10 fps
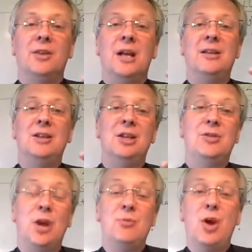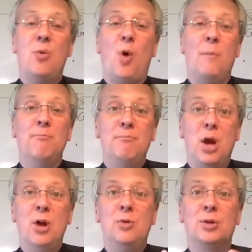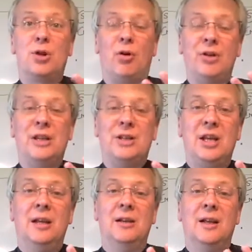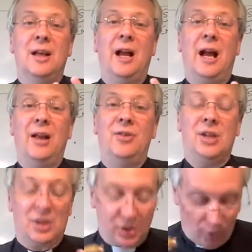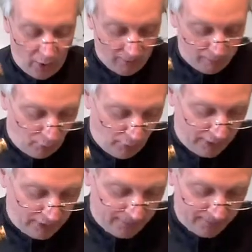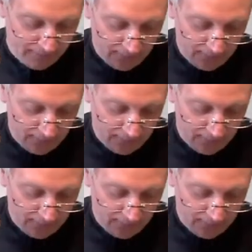then you don't know what mode God is in at this one point.